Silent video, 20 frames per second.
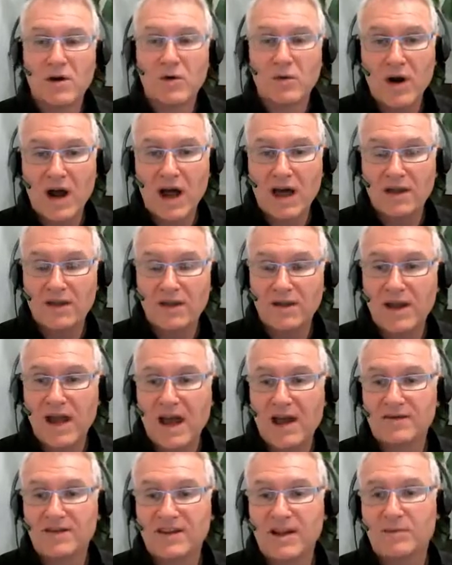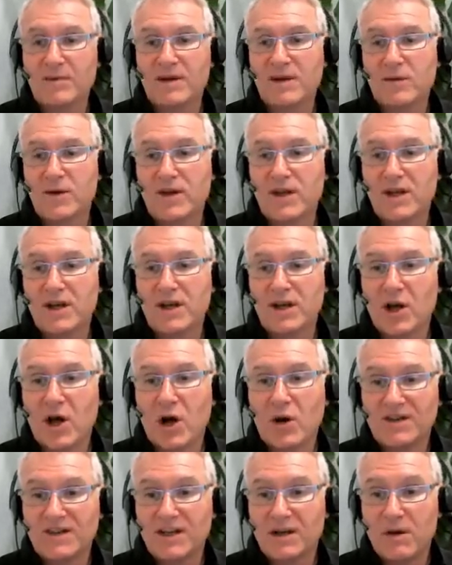rather than have something where you're going to
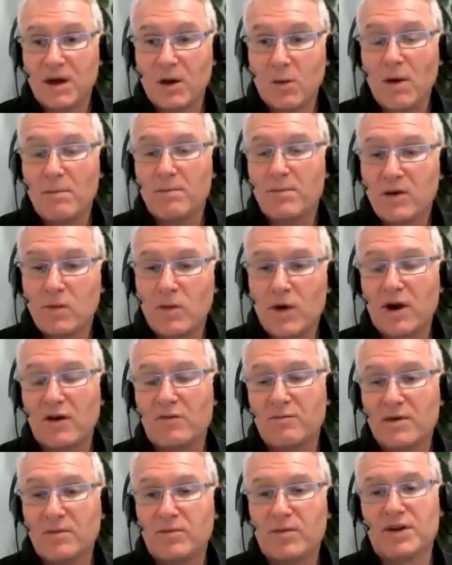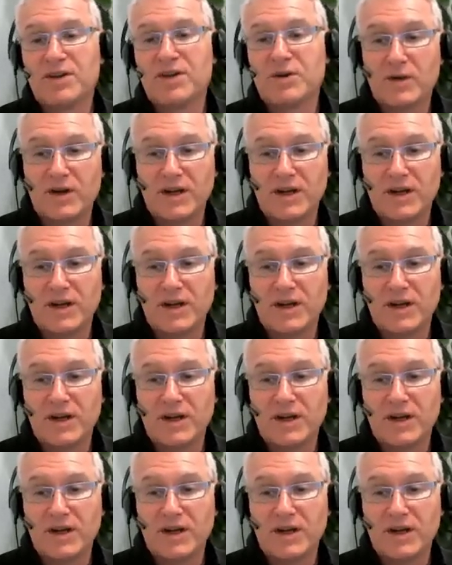go, it's going to be a one-off big project.